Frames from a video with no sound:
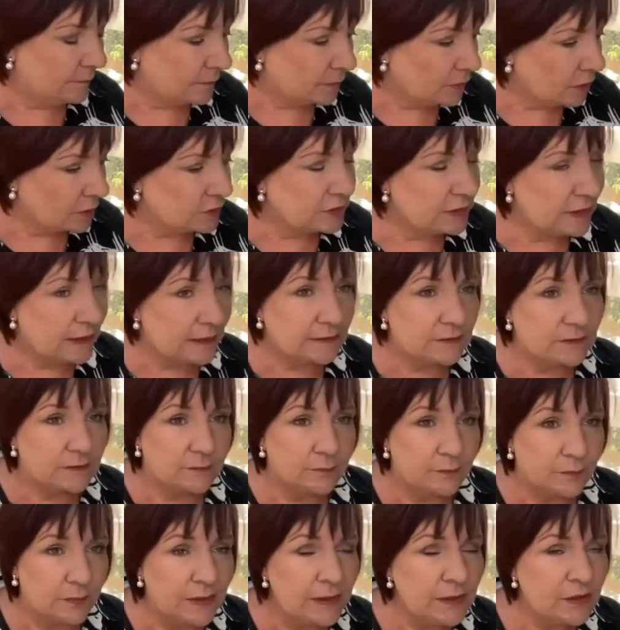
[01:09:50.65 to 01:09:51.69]
contract
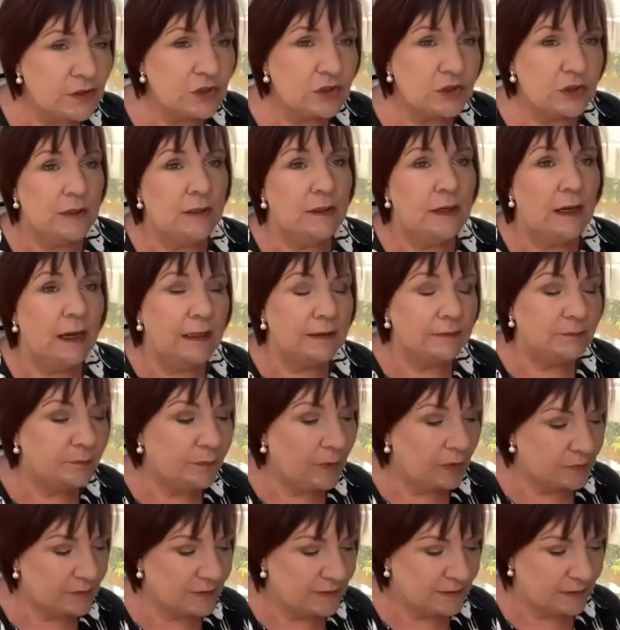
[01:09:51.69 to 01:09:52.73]
breach and
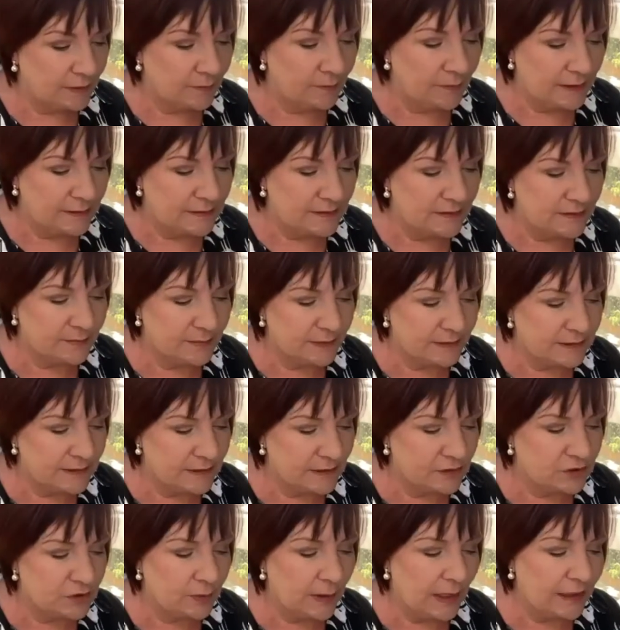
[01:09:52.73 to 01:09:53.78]
post-commencement
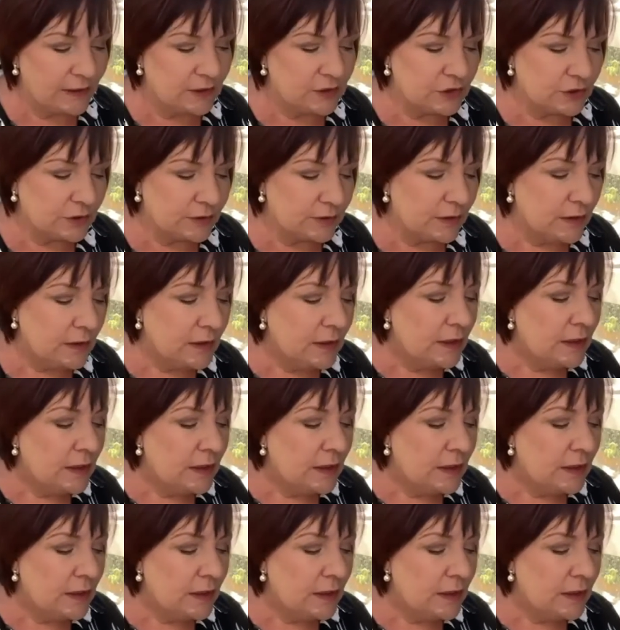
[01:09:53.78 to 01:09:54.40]
situation.